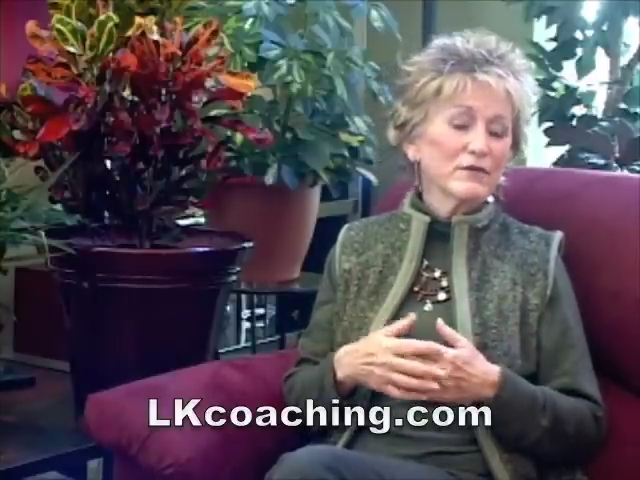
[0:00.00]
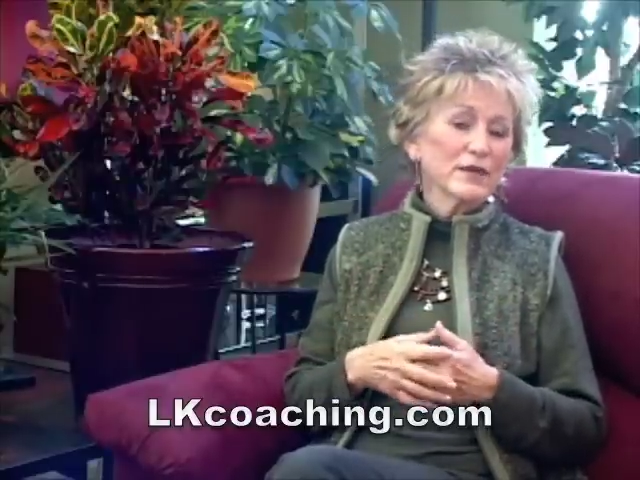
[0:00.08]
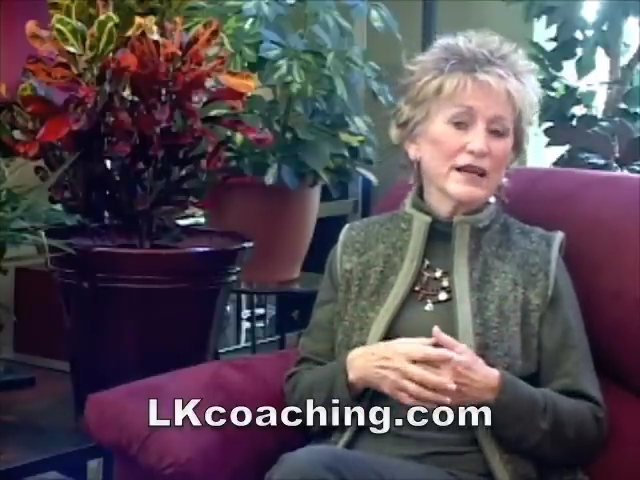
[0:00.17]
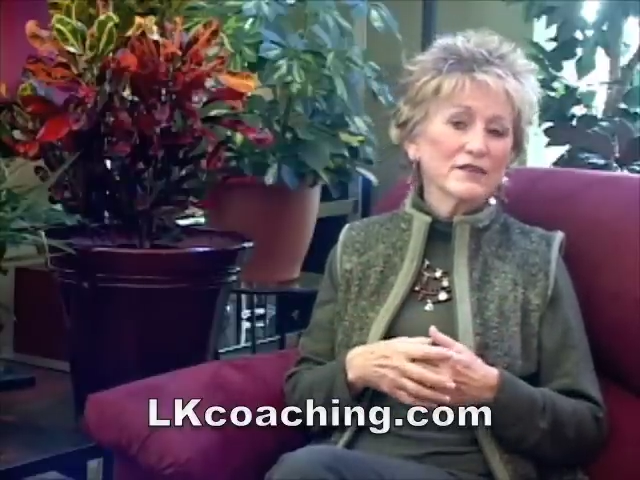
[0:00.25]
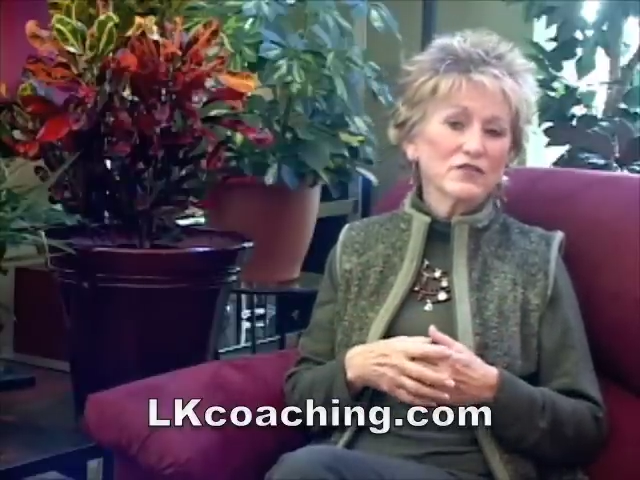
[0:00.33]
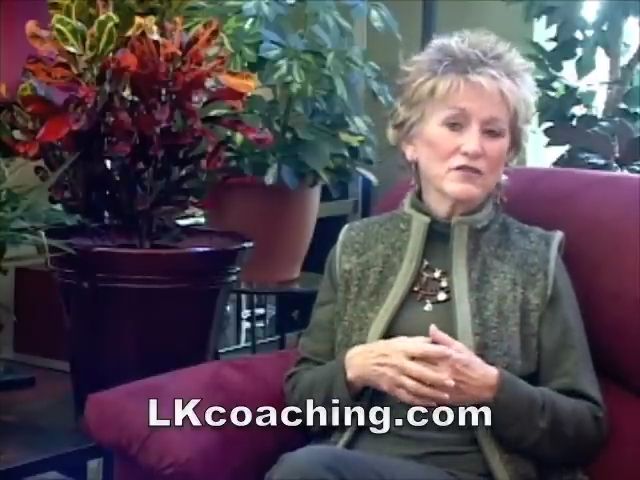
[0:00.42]

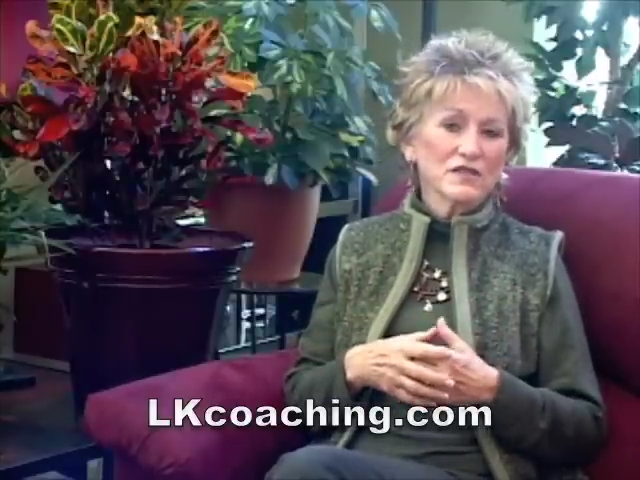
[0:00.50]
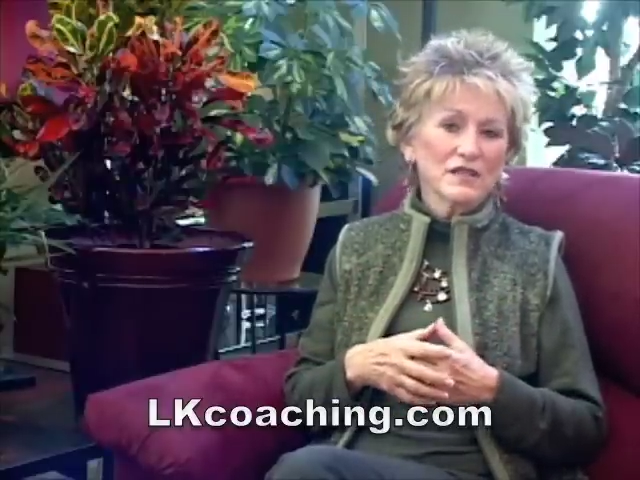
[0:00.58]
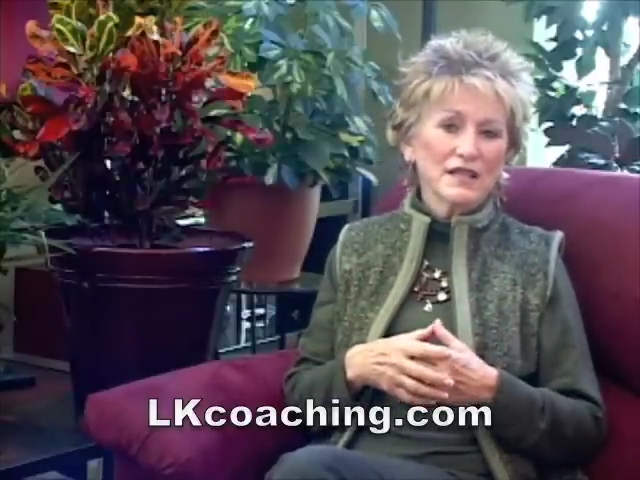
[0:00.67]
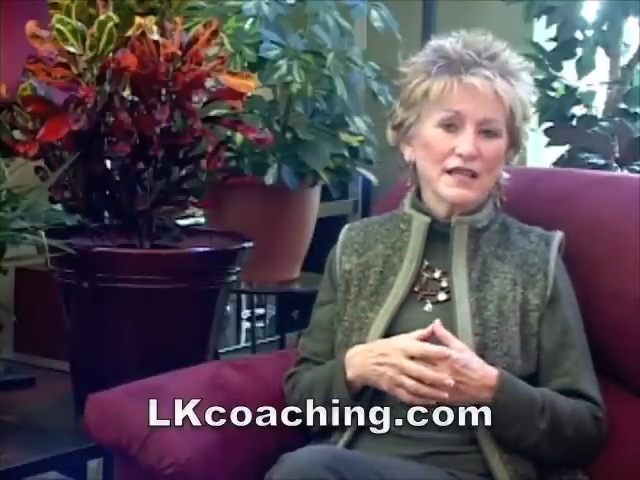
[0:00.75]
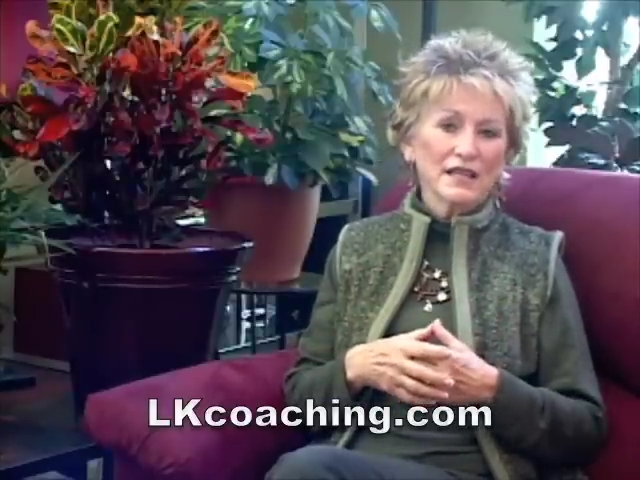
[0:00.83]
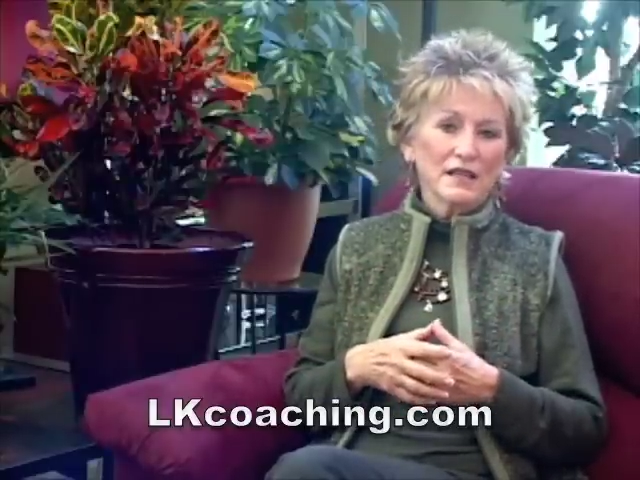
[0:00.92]
reactions to
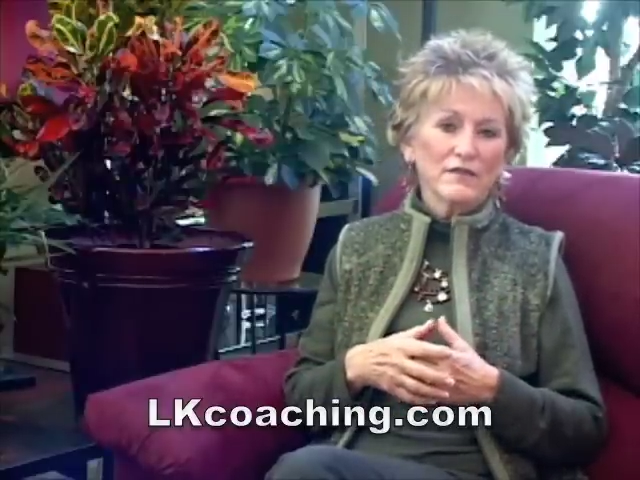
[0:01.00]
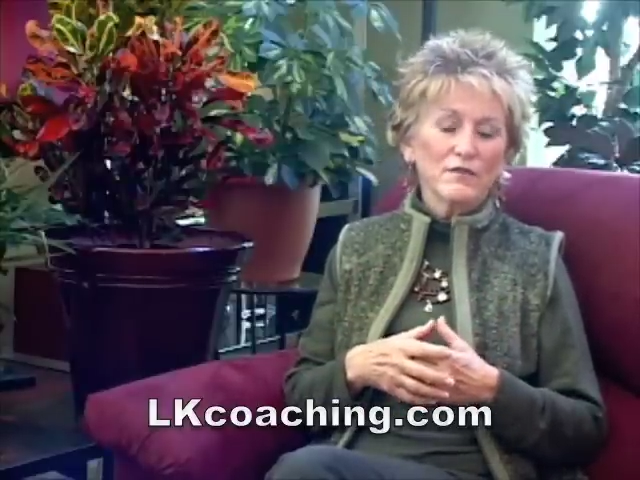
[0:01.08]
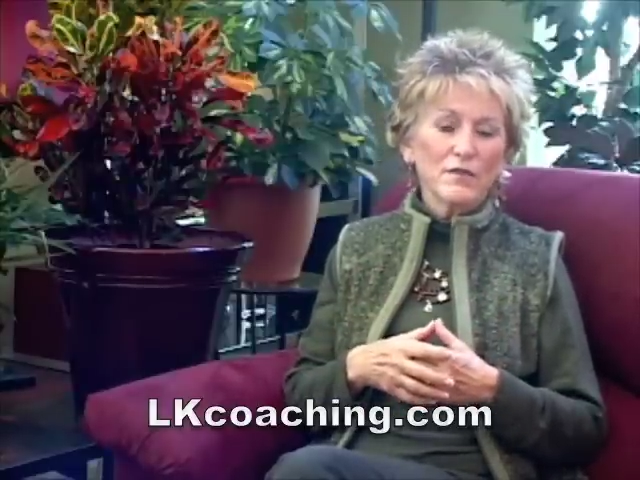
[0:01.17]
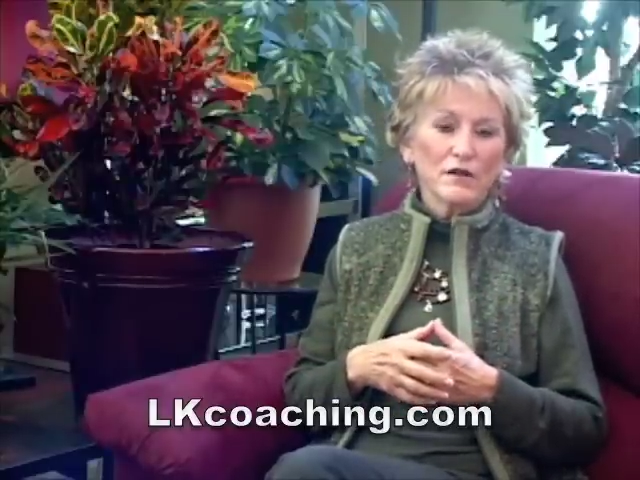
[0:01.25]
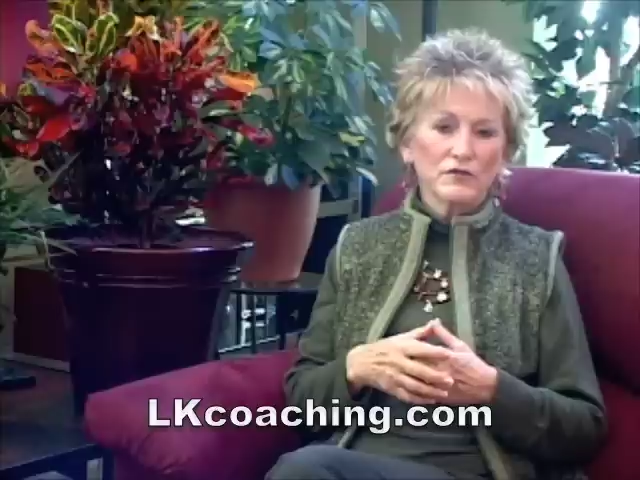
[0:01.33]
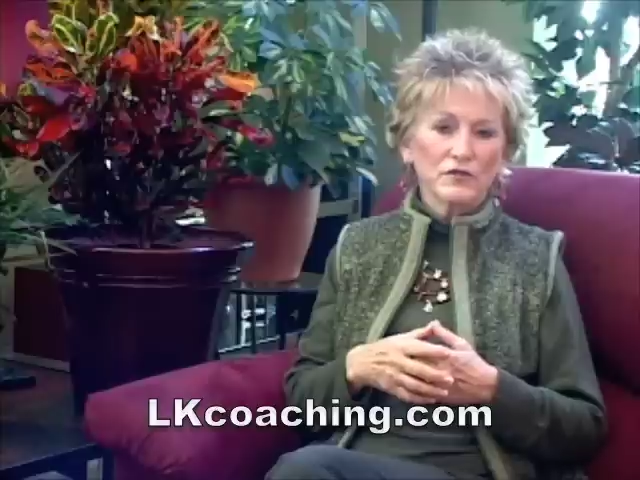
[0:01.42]
negative
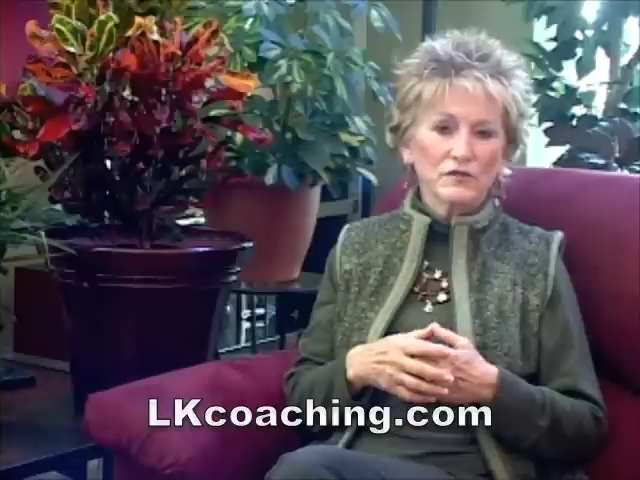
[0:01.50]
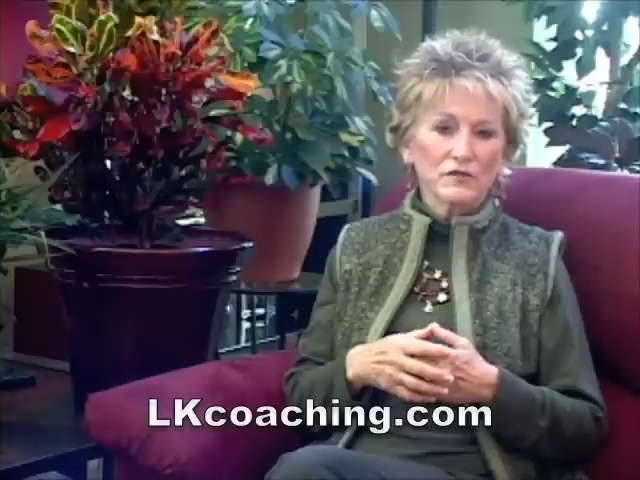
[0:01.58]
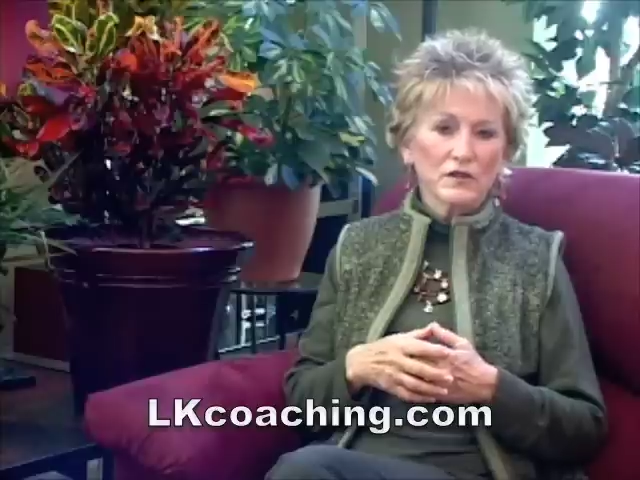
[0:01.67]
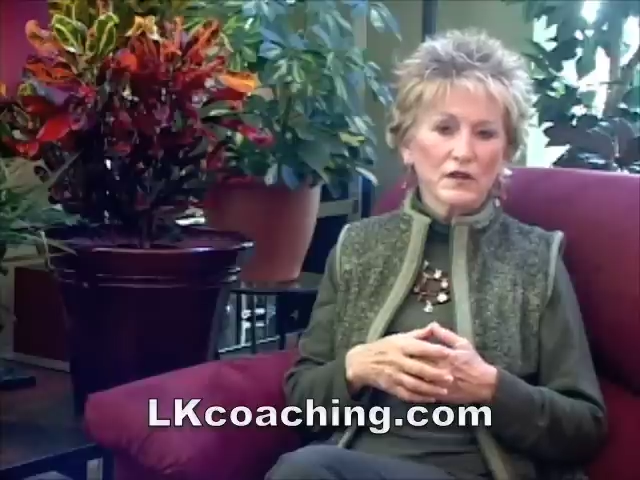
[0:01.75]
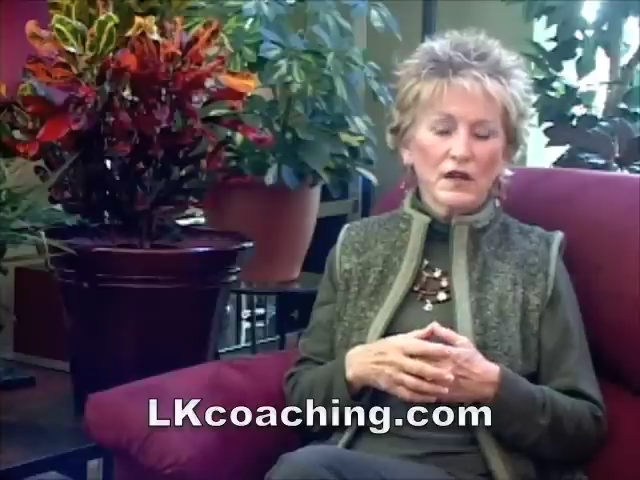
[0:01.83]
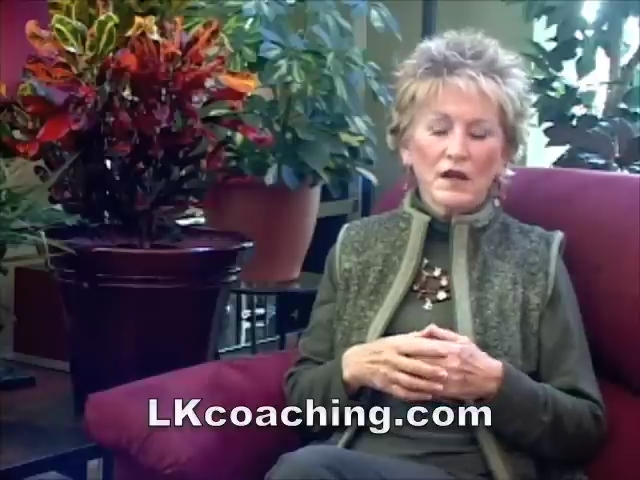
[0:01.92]
emotions.